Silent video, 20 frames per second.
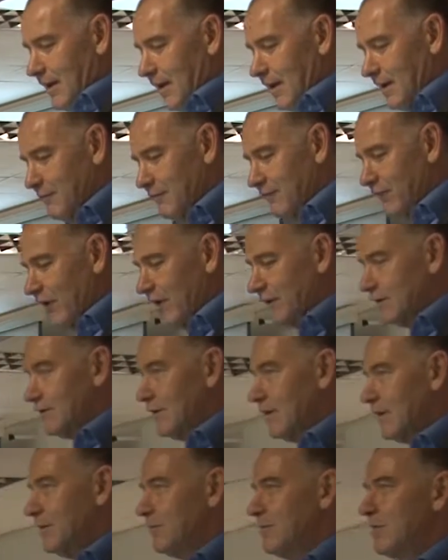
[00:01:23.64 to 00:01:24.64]

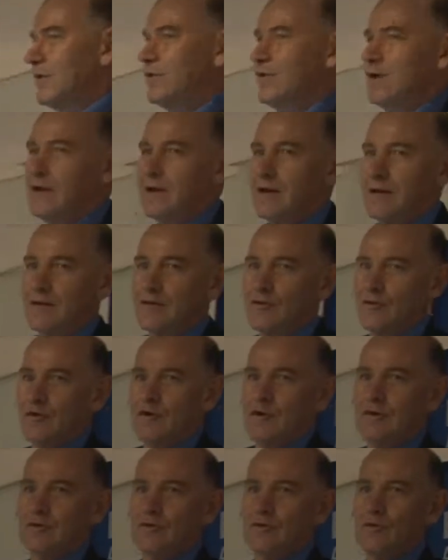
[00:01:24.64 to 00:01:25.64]
Fazam really enthralled
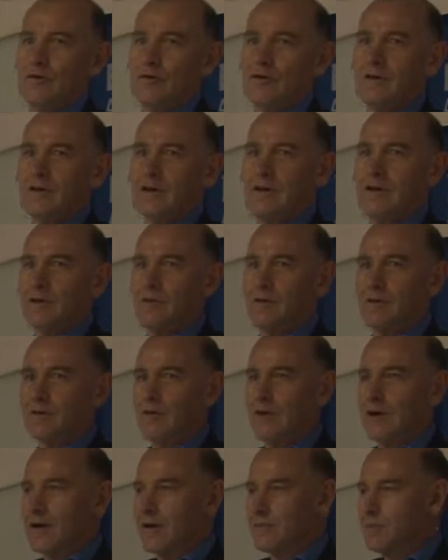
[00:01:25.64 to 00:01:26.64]
us all with
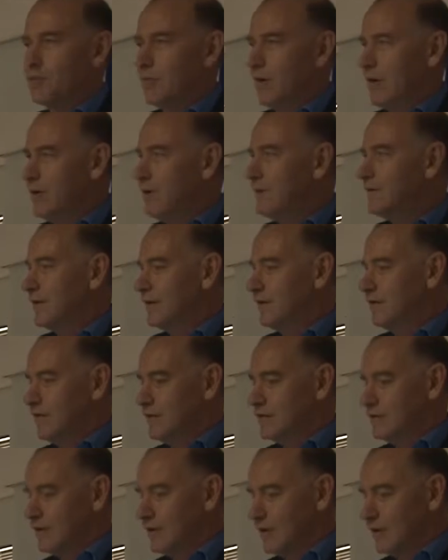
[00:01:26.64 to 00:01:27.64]
quite a poetic
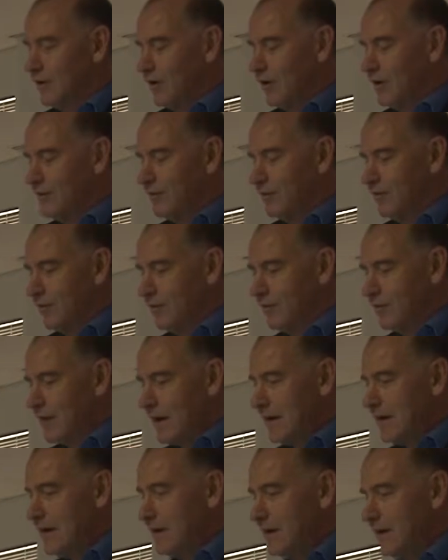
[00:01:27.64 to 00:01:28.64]
vision of
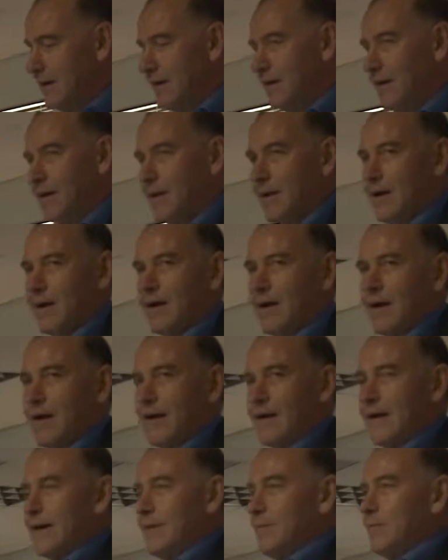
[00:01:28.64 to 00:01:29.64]
money
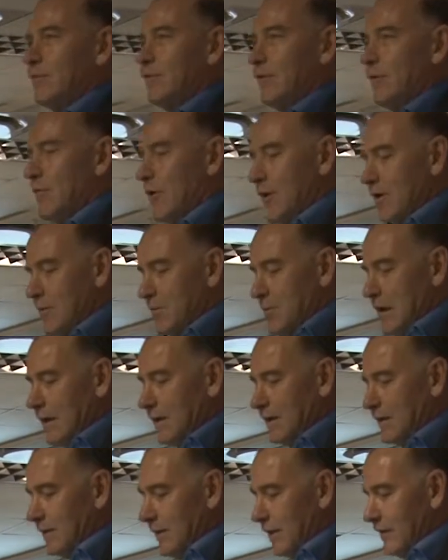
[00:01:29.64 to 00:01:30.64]
from RMB,
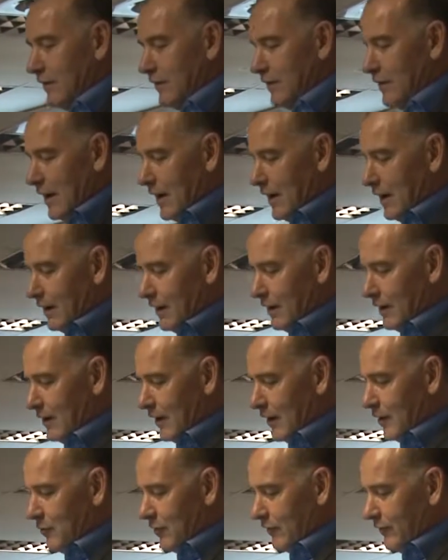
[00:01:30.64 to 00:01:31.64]
and at the end of the day, a
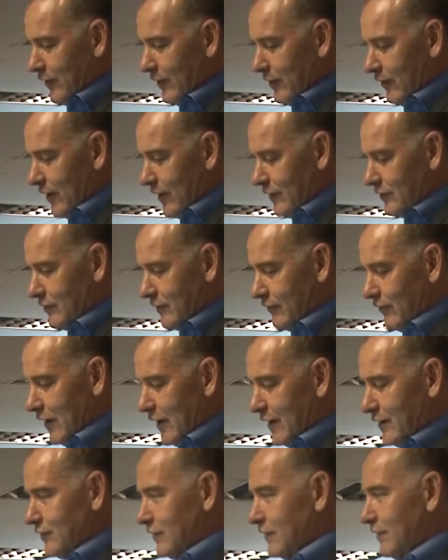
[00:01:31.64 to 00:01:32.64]
global federation of
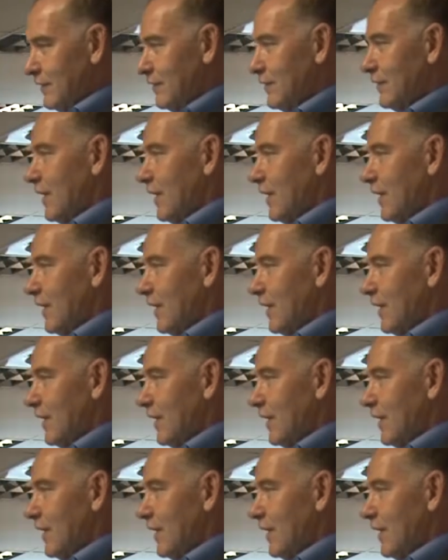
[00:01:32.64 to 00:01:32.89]
nations.